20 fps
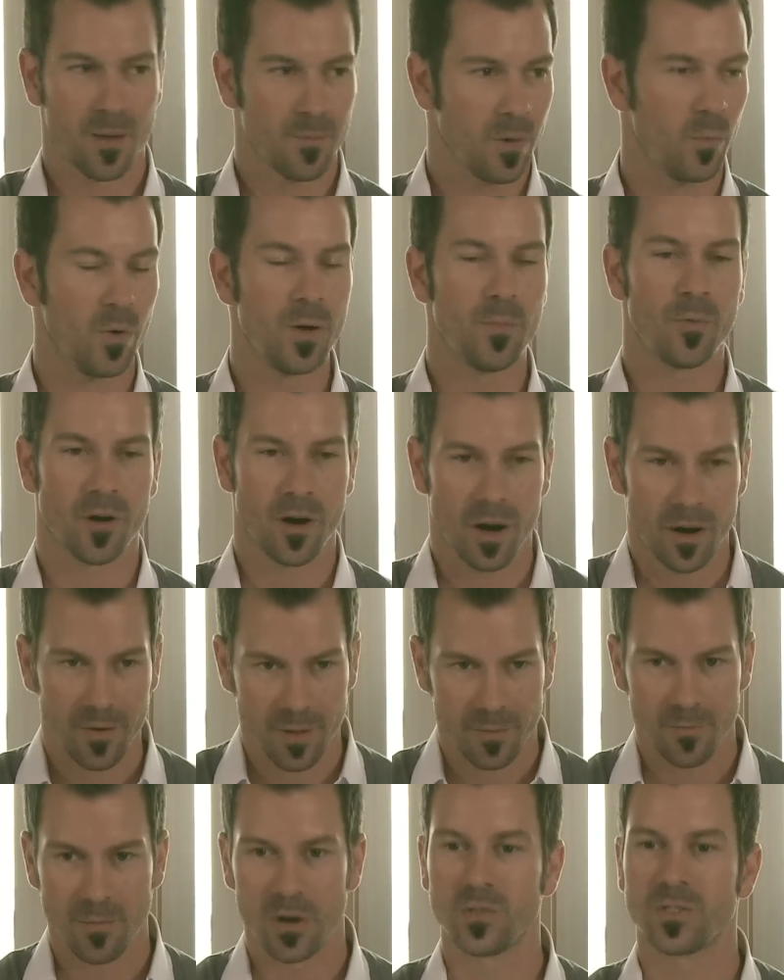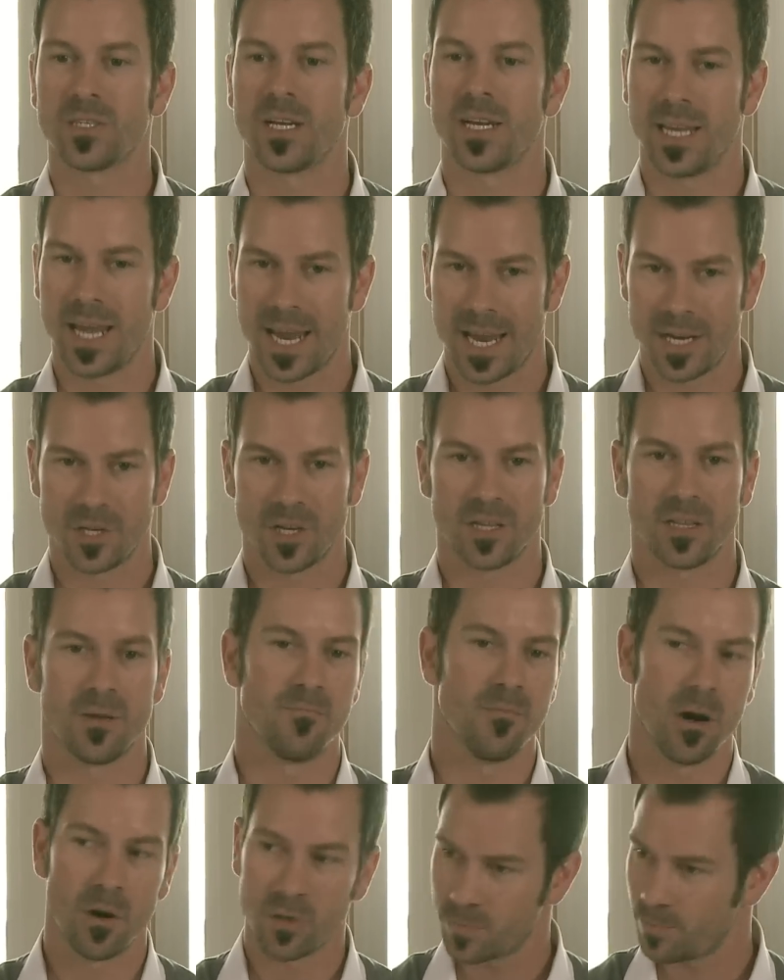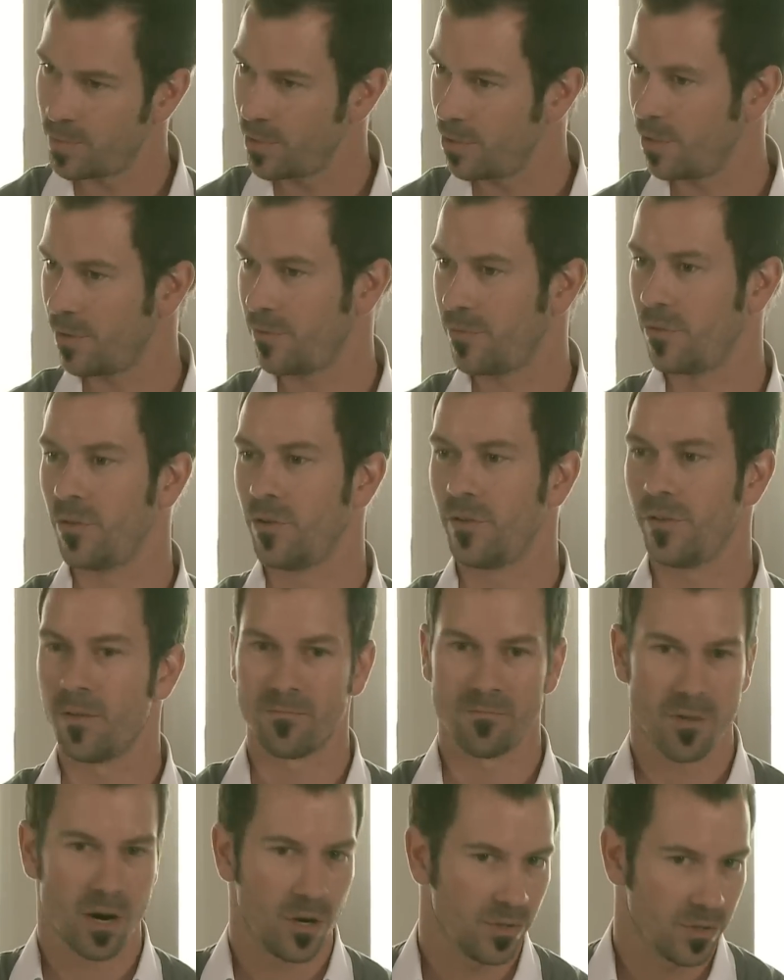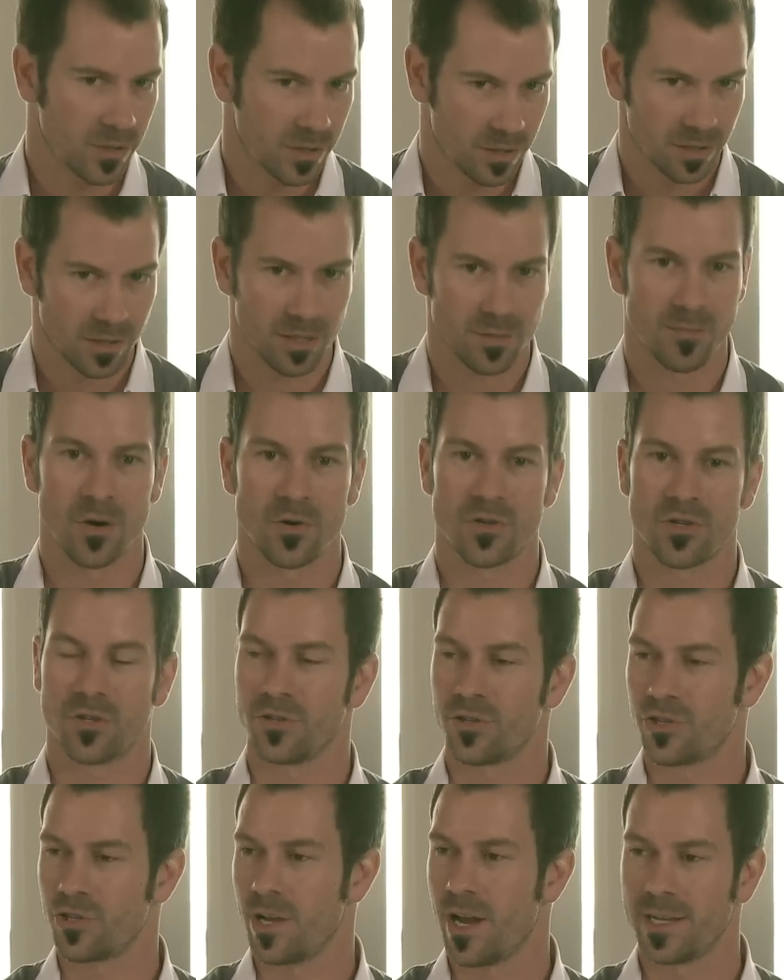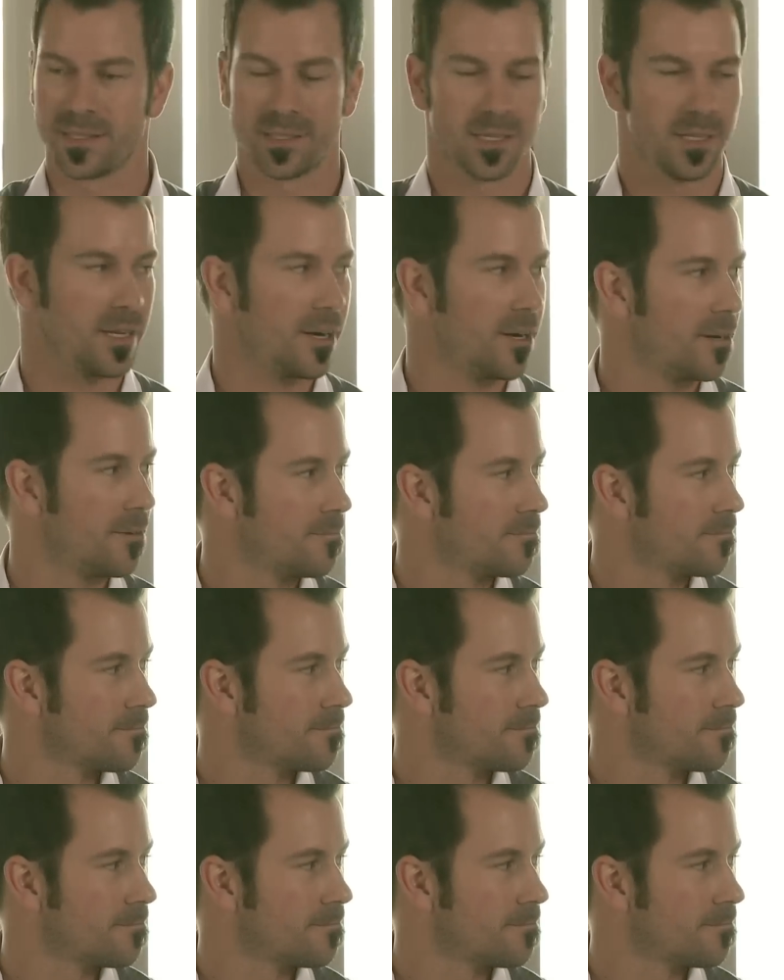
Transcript: But we put our the most engaging, the most beautiful, the most emotional shots in there.